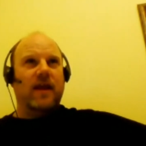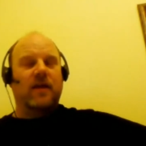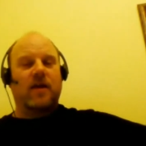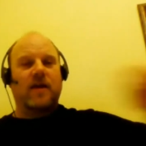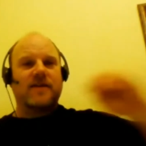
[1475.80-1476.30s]

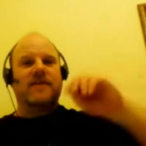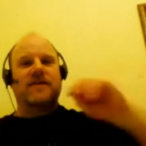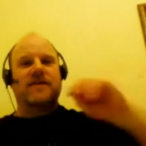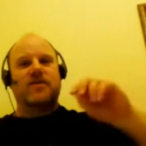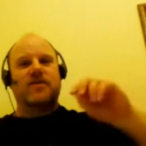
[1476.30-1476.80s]
in the
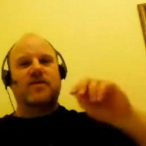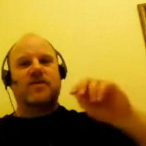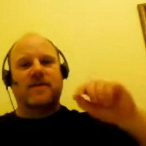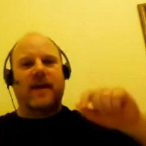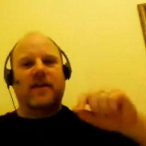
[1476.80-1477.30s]
customization
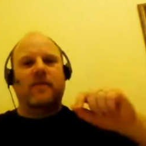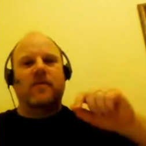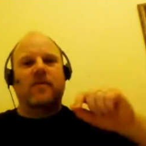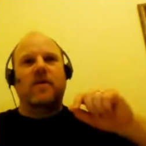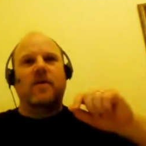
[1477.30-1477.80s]
that's
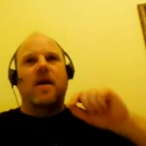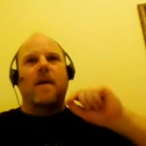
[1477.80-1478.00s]
available,